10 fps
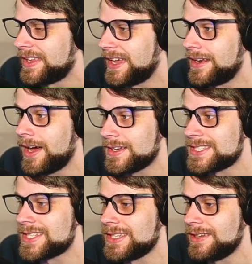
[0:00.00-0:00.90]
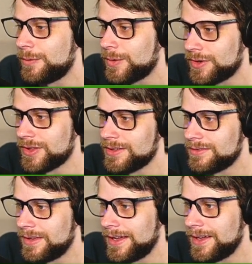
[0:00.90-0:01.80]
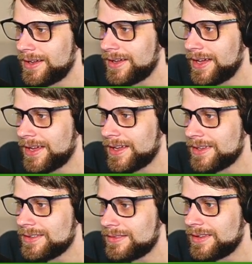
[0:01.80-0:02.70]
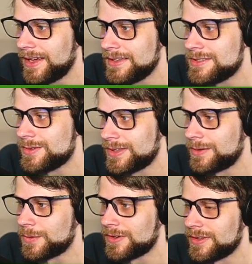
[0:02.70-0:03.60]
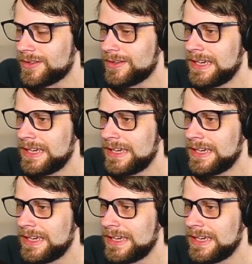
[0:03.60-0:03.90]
And honestly, worth it. I do think worth it.